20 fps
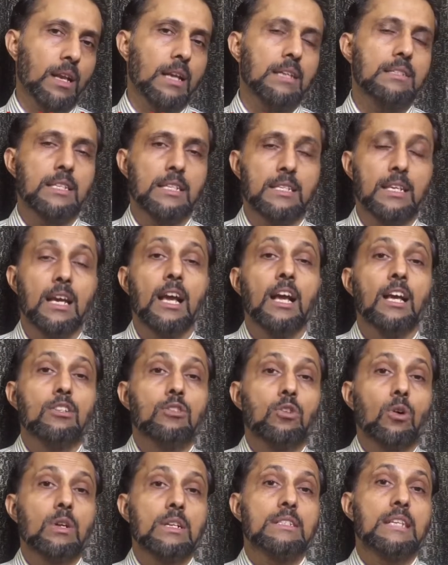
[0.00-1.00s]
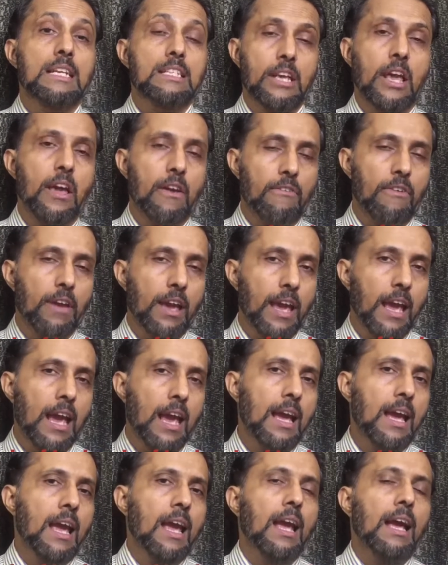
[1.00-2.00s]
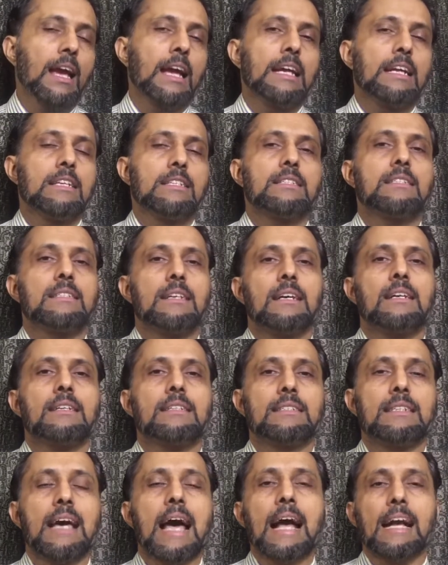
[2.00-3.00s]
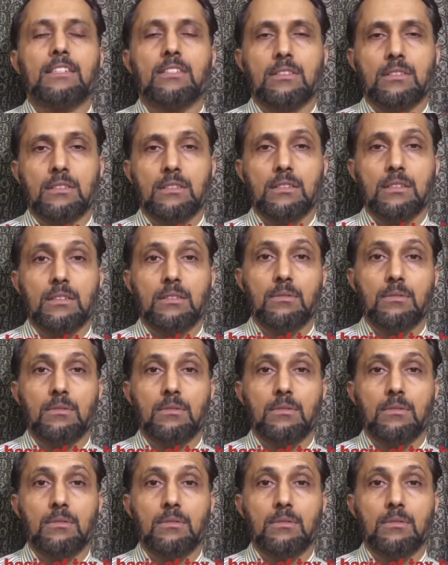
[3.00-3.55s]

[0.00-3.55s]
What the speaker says: Is it? So in such a way, it is taxed.